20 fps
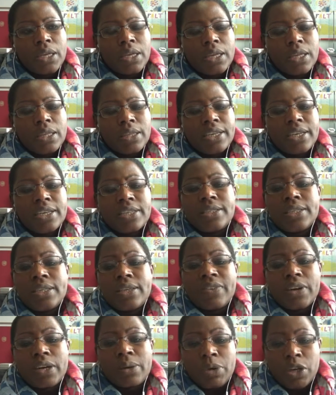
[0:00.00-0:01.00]
there's
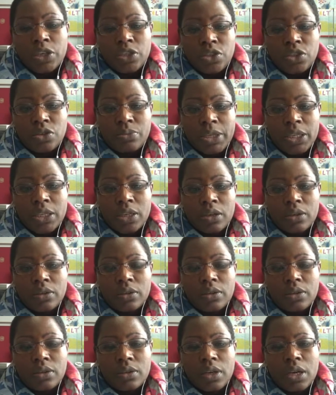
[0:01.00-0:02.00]
still very much to be
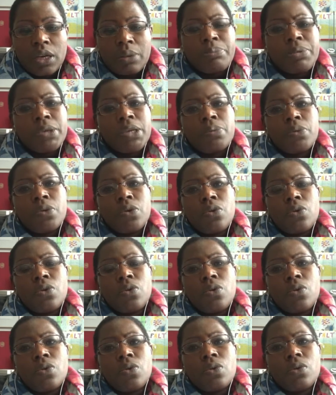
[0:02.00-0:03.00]
done, and people
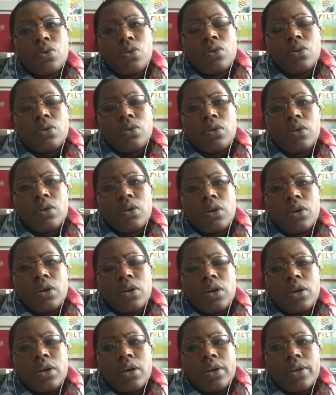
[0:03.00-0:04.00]
who
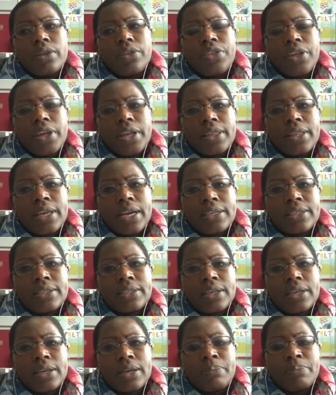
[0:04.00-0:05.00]
think that
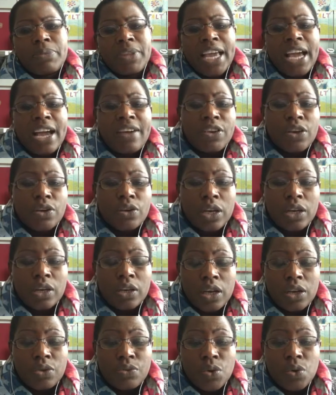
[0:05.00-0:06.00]
they have
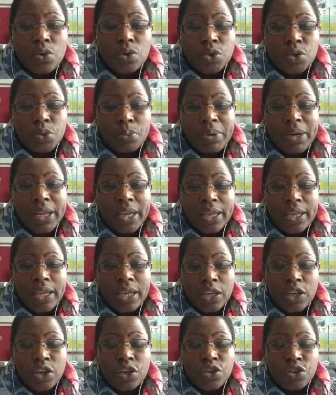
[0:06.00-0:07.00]
a role to play,
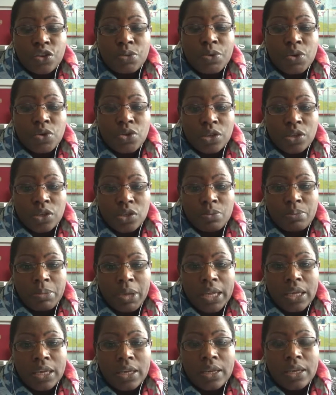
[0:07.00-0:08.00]
a contribution to
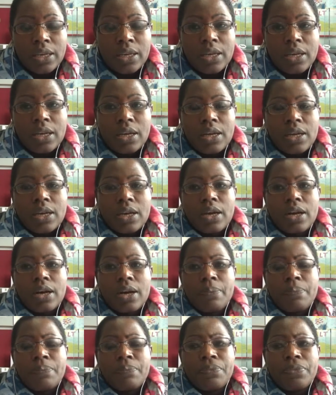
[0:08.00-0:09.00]
make.
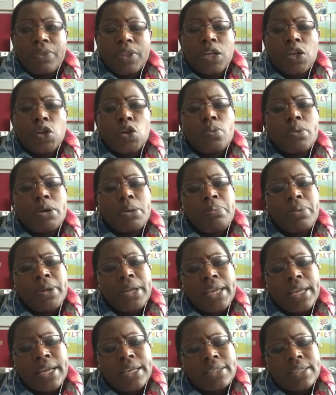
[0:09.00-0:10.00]
The global
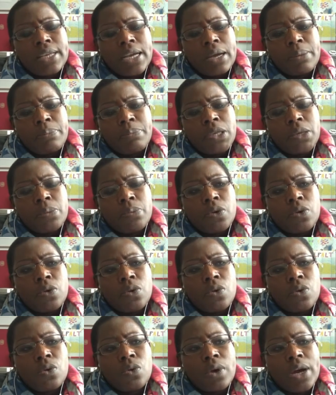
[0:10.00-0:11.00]
players are people
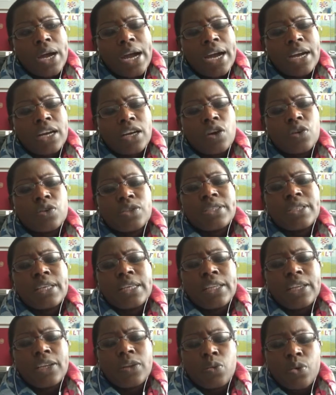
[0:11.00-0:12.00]
who are
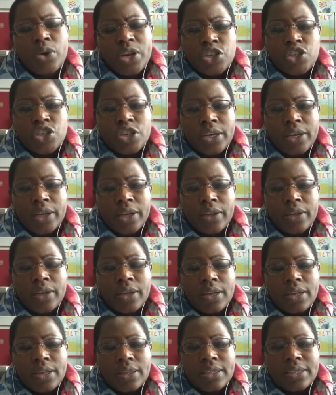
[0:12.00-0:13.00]
constantly questioning
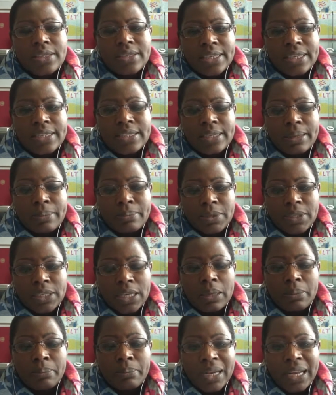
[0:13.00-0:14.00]
the systems
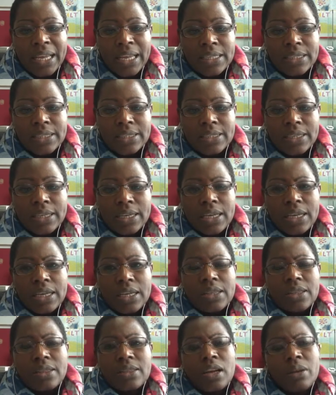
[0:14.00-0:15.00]
in place,
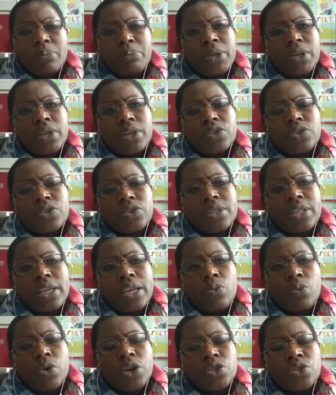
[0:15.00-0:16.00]
not because they
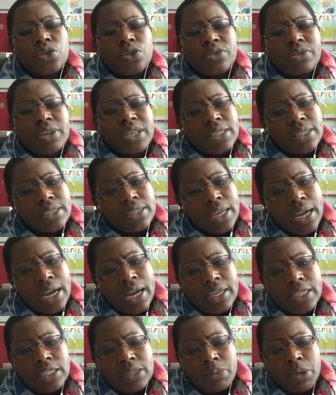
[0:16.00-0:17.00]
want to
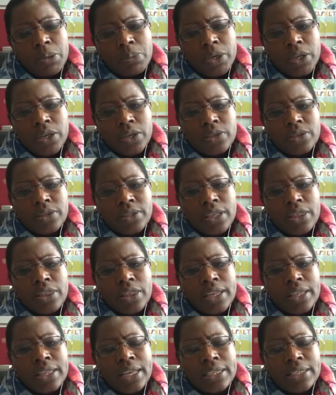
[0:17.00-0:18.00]
criticize, but because they
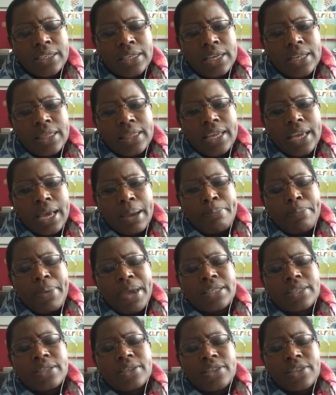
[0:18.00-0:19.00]
think that there are
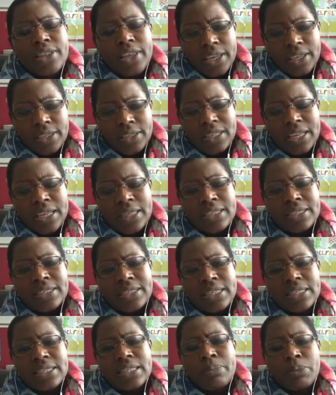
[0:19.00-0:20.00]
better things, that the
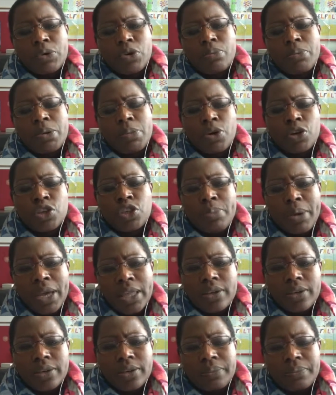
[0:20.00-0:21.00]
system could be much
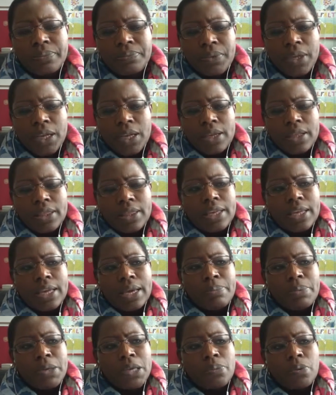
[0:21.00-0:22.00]
better. They
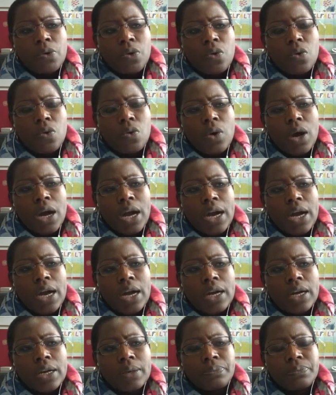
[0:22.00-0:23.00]
are people who are